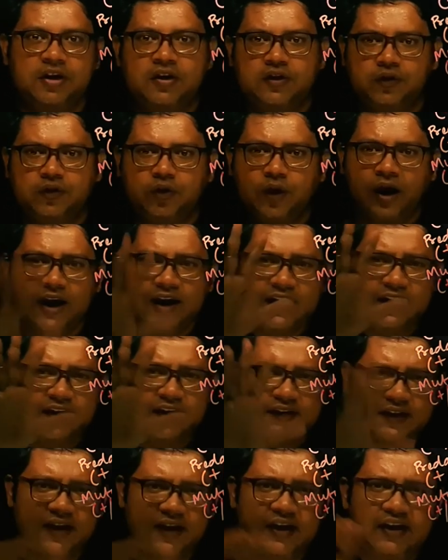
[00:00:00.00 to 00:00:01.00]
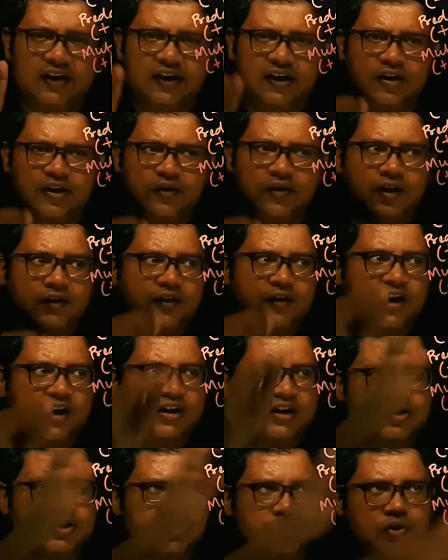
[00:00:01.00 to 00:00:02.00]
So I think you have
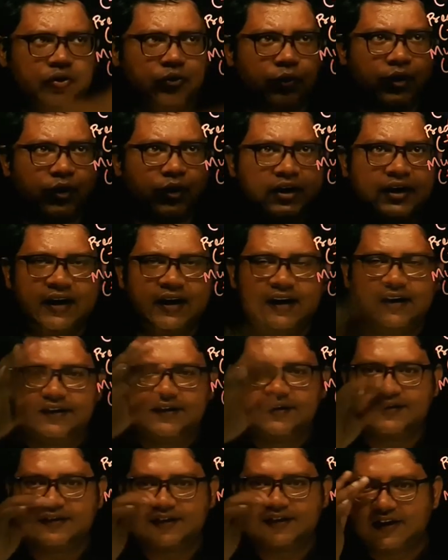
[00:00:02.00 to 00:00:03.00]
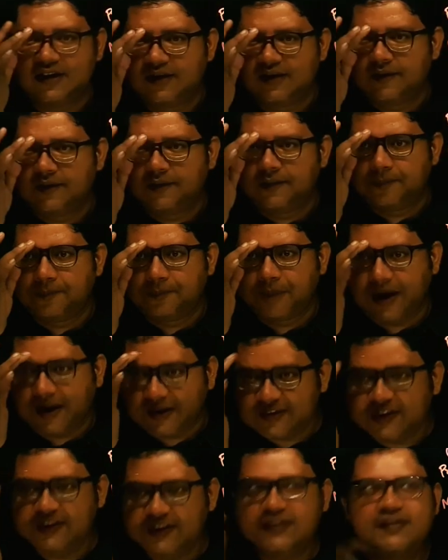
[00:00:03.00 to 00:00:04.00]
understood what is
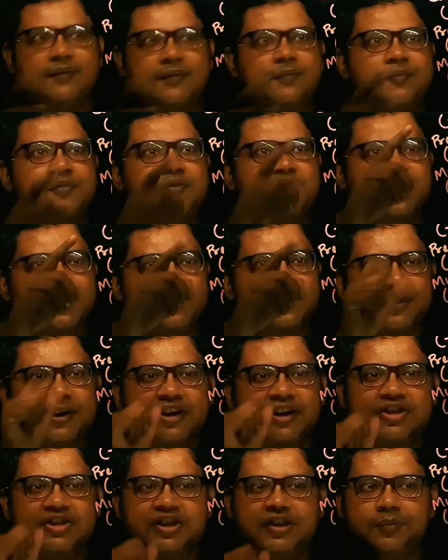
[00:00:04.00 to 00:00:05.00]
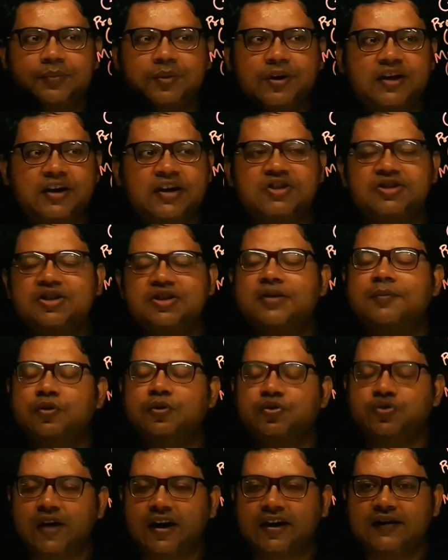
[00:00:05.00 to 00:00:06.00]
parasitism, competition, predation,
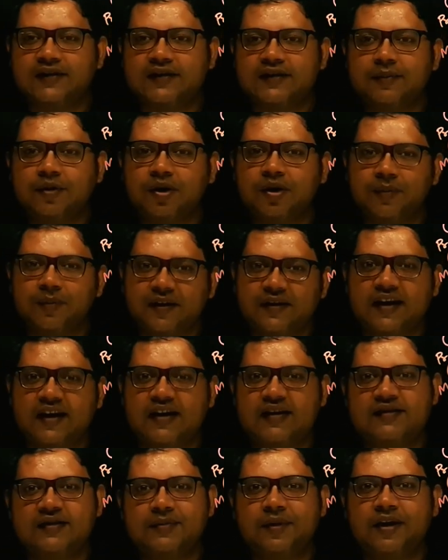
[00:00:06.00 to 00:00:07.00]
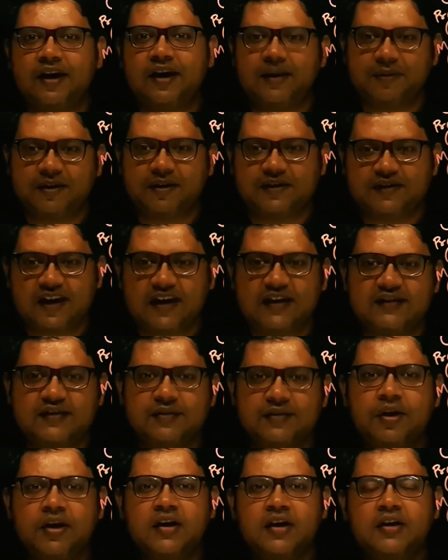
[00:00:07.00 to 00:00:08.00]
mutualism, commensalism and
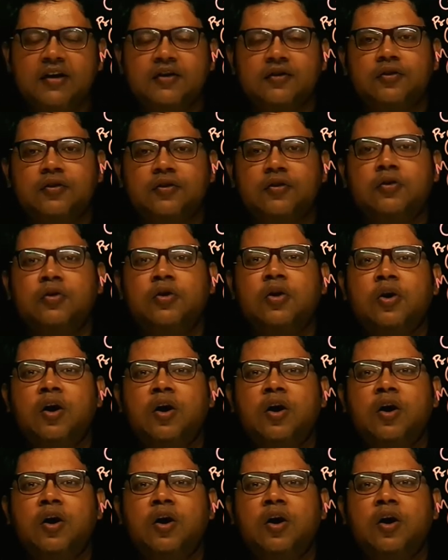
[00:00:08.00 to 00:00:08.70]
amensalism. So